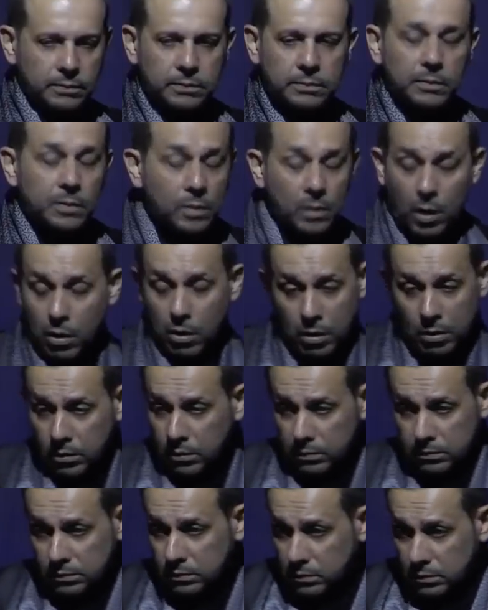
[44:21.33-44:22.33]

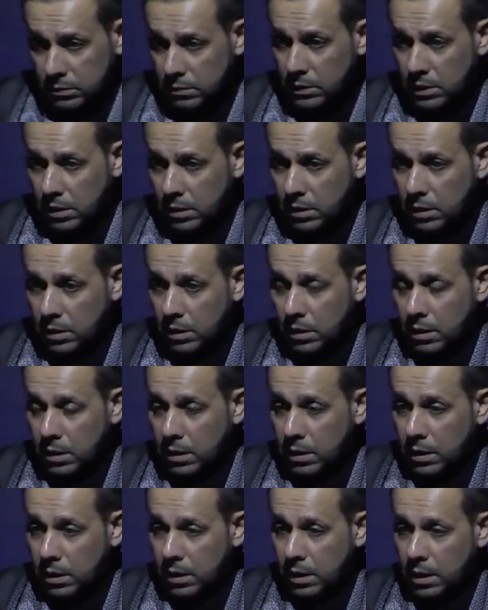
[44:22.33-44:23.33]
No.
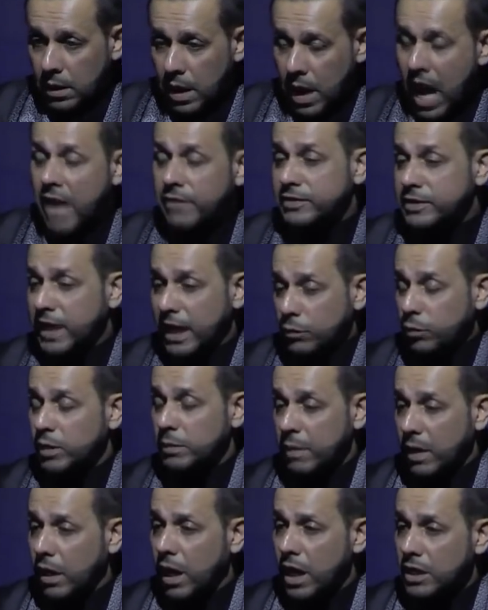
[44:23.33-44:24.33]
I've sat with
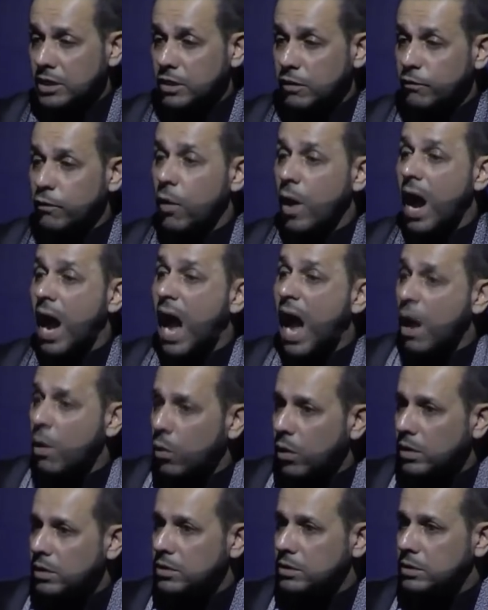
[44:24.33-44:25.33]
Maharaja for
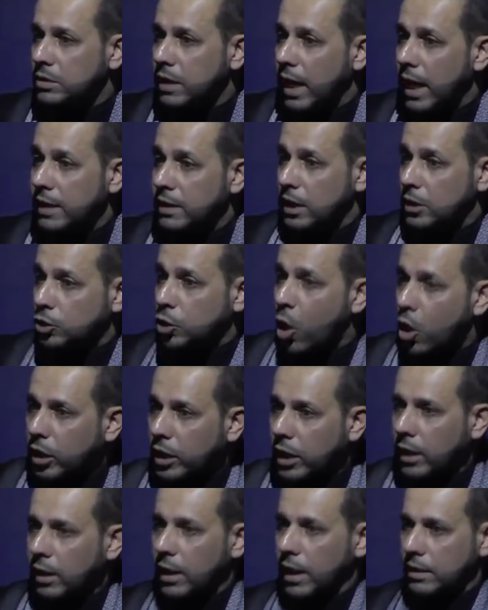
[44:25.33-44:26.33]
hours, and they're
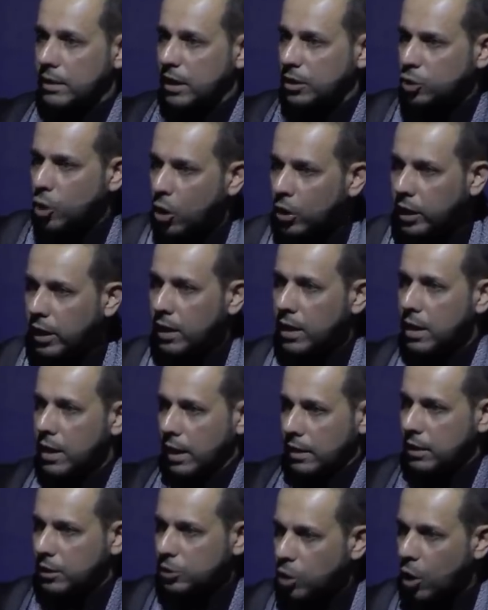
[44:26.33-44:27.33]
talking, and they're talking,
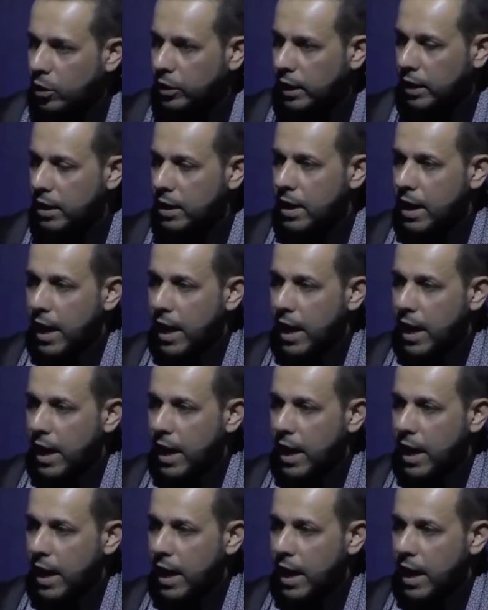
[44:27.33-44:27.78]
and they're talking.